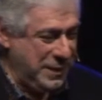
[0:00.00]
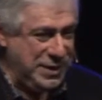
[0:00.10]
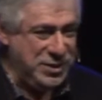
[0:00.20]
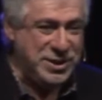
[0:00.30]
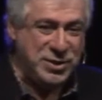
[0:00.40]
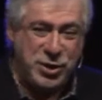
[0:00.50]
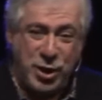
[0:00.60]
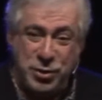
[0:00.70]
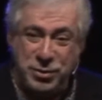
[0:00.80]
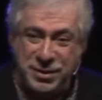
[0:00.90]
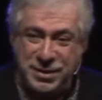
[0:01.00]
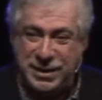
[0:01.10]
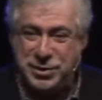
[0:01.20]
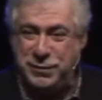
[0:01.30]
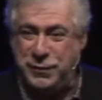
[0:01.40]
She says, no,
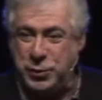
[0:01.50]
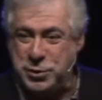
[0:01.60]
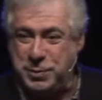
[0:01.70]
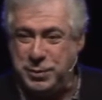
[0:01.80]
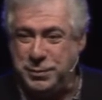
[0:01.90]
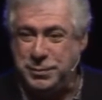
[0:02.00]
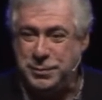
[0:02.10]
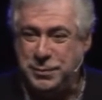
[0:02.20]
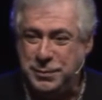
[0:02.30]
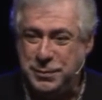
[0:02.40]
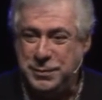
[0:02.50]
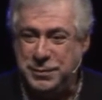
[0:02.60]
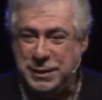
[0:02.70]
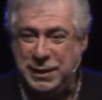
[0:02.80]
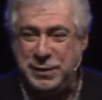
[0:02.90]
that's divorceable,
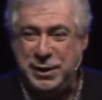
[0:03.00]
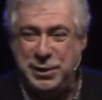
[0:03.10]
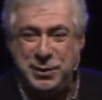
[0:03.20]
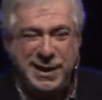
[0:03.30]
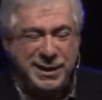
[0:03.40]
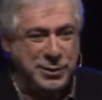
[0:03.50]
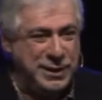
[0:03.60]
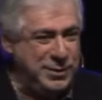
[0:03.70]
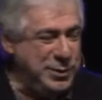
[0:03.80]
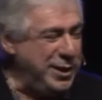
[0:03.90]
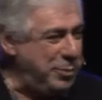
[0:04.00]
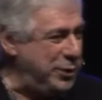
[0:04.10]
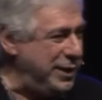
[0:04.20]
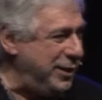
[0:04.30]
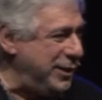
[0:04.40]
even though you are Greek. We're not
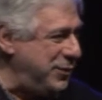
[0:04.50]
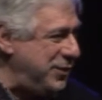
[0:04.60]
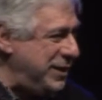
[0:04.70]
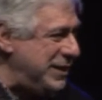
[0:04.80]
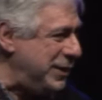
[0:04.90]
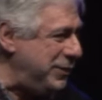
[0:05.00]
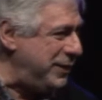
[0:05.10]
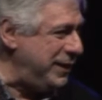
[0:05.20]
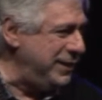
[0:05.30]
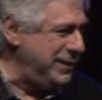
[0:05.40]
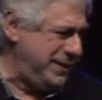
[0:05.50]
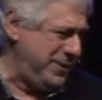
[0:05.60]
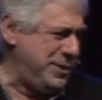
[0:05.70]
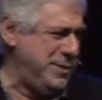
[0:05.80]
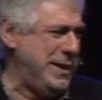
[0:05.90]
putting olive trees out the front. I said,
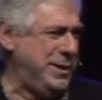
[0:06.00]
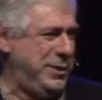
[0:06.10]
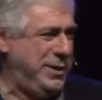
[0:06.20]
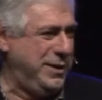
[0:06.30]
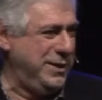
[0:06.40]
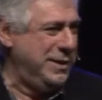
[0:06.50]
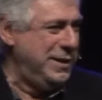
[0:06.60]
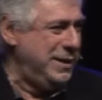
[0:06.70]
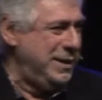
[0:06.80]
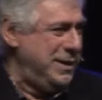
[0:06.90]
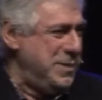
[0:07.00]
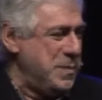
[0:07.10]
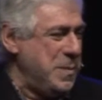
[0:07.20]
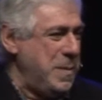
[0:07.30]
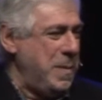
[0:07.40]
what's the matter with you?
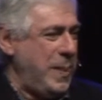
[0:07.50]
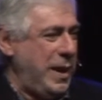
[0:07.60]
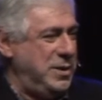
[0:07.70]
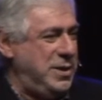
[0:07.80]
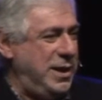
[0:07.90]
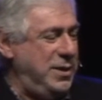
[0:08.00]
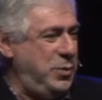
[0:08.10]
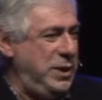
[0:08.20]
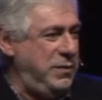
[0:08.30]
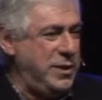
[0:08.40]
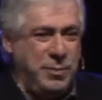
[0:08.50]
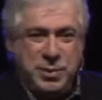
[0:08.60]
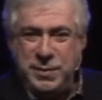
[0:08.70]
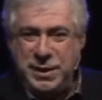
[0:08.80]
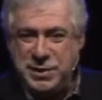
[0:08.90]
So we've
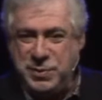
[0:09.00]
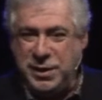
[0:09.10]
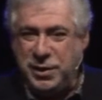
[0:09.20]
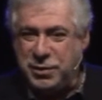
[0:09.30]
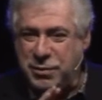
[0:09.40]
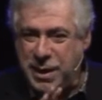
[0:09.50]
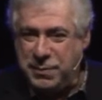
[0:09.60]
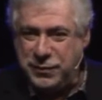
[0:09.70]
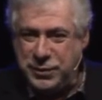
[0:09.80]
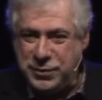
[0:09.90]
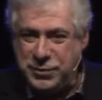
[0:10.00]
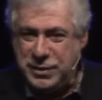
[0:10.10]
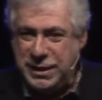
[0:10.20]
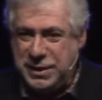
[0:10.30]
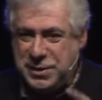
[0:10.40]
compromised. We've got grapefruit
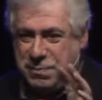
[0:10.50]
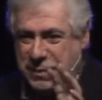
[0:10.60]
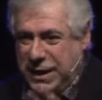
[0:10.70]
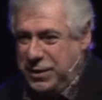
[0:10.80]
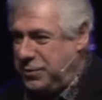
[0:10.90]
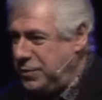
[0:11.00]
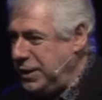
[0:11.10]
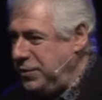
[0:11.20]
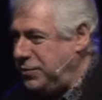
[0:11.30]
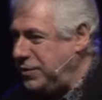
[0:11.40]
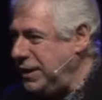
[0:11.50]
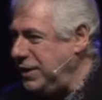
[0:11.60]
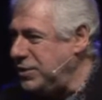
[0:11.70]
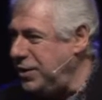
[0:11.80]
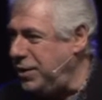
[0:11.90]
trees, mandarin
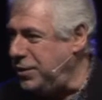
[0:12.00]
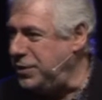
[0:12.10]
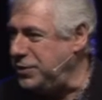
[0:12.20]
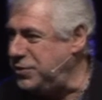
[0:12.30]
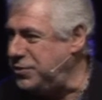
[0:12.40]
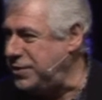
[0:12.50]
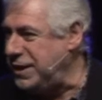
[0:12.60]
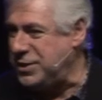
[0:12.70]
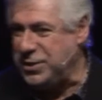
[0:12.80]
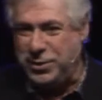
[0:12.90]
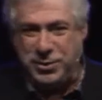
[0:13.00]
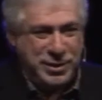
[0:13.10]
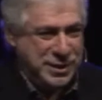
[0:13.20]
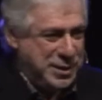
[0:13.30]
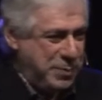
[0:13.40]
trees, orange trees,
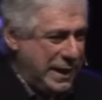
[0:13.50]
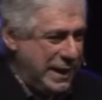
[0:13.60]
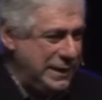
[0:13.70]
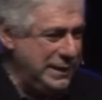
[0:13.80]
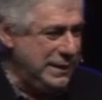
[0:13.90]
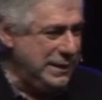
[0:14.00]
all at the back,